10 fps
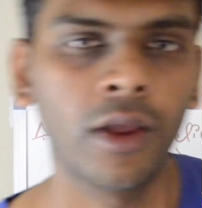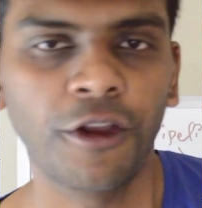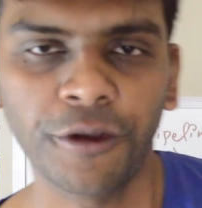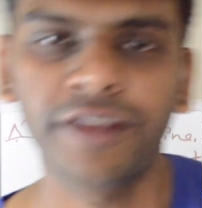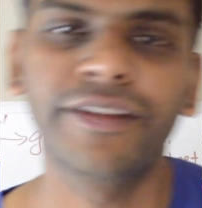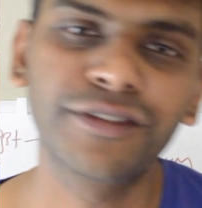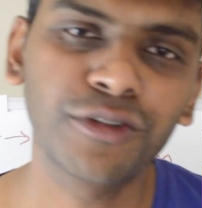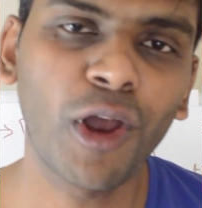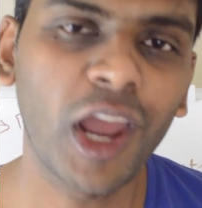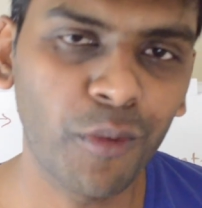Okay, that's
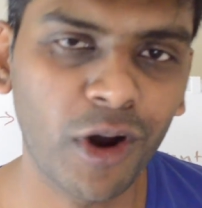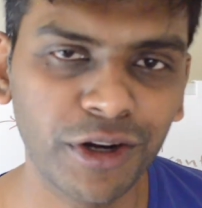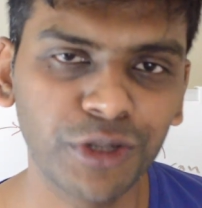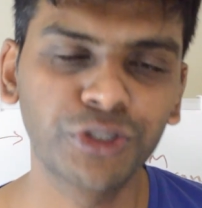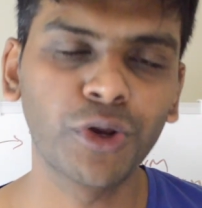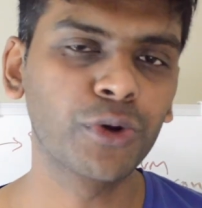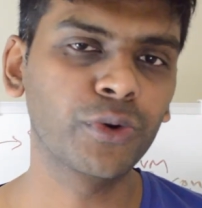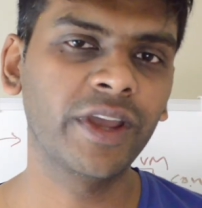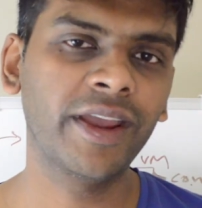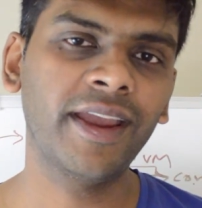all I wanted to show
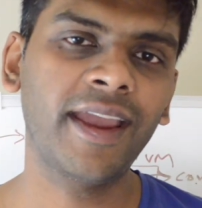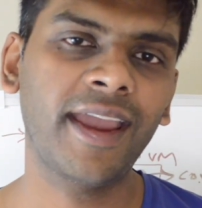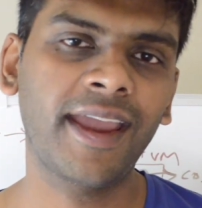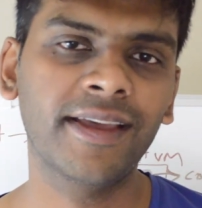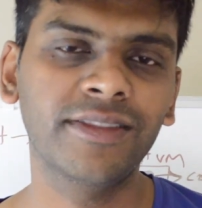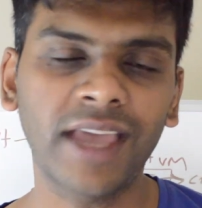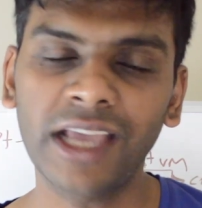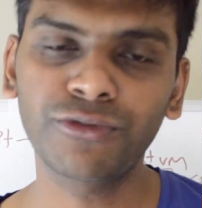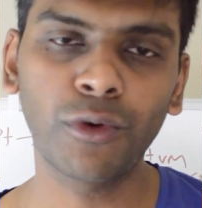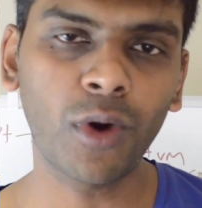today, and
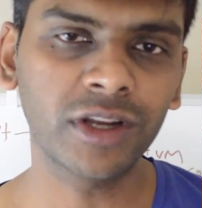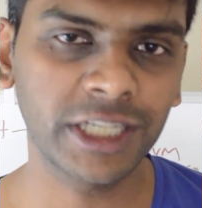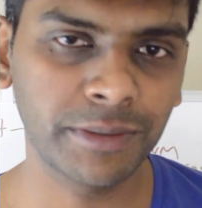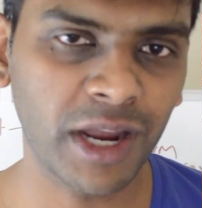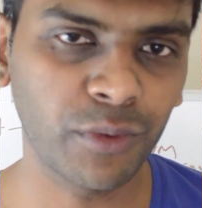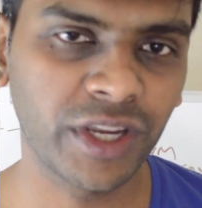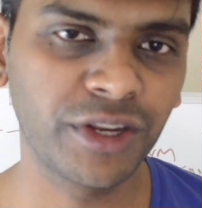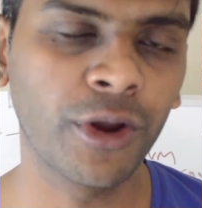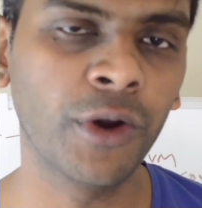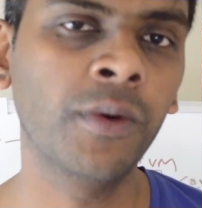thanks for watching my
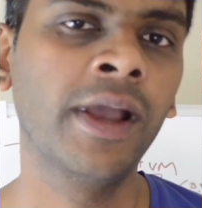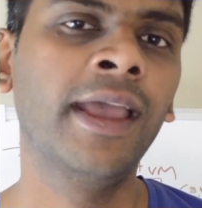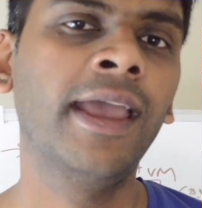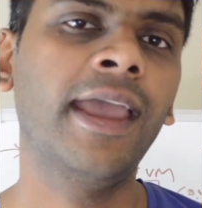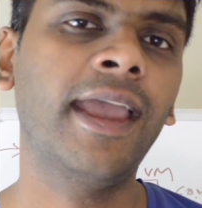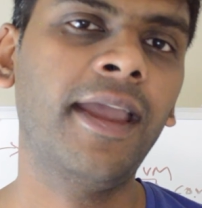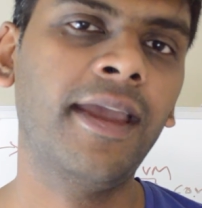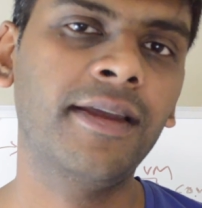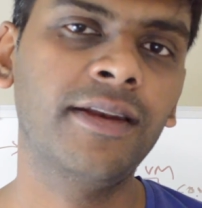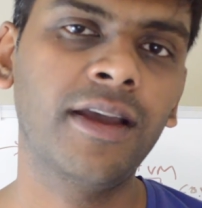video.
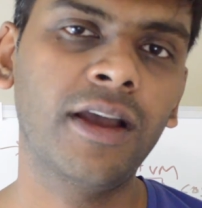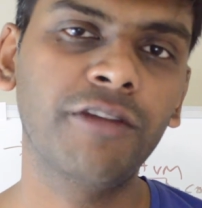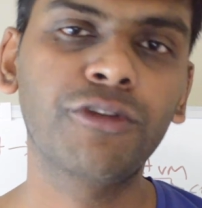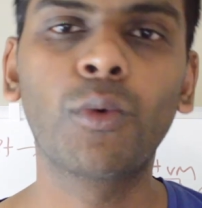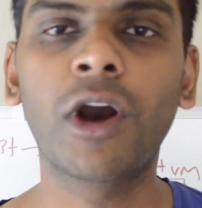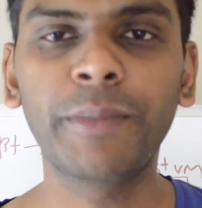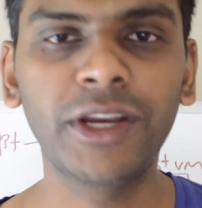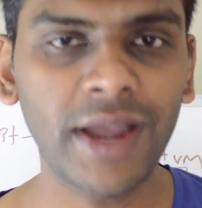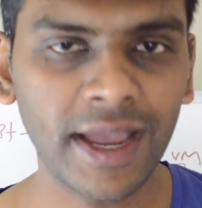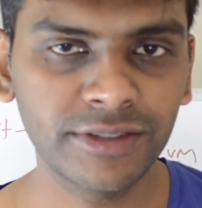And if you want me
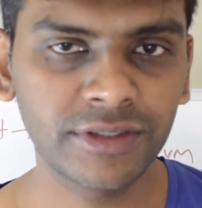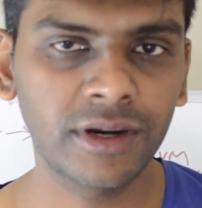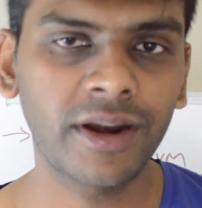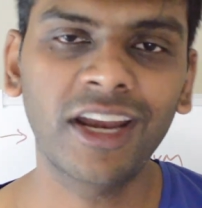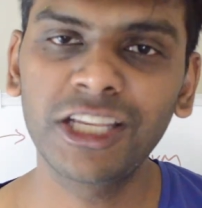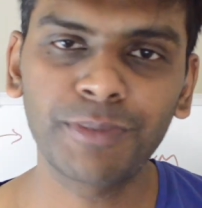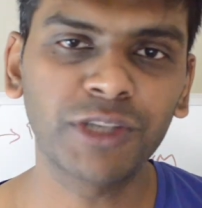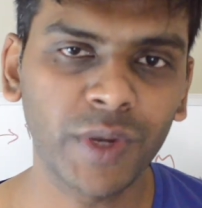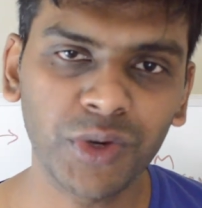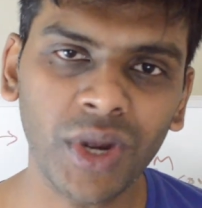to answer any
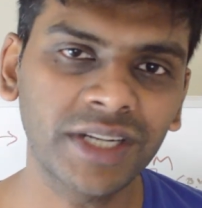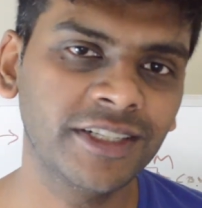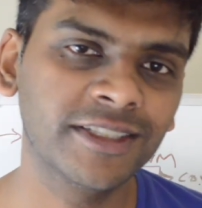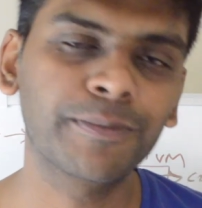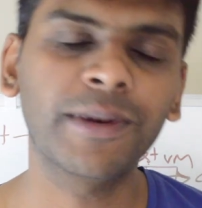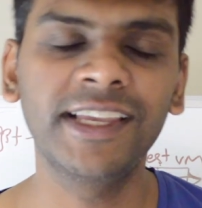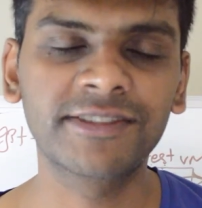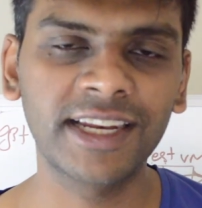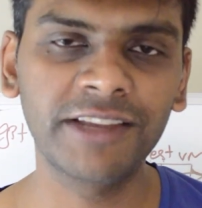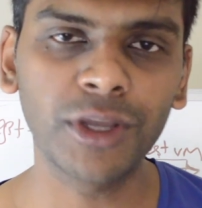specific questions,
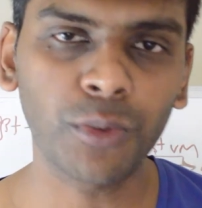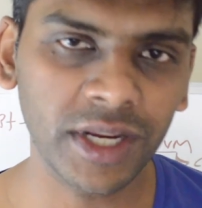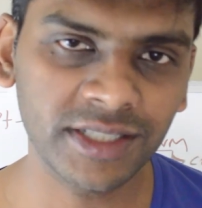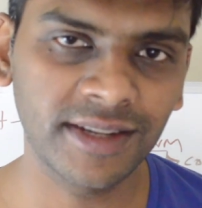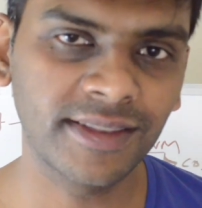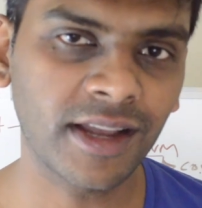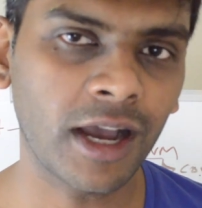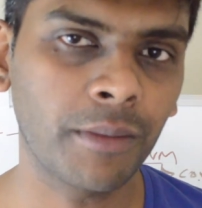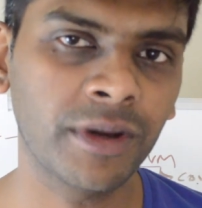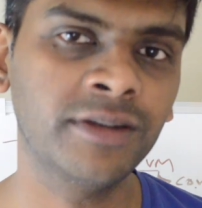please leave the question in the
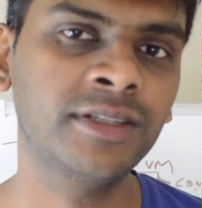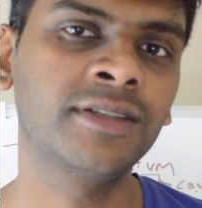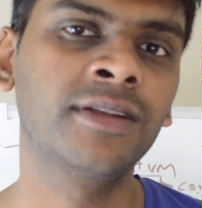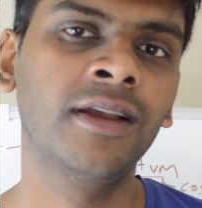comment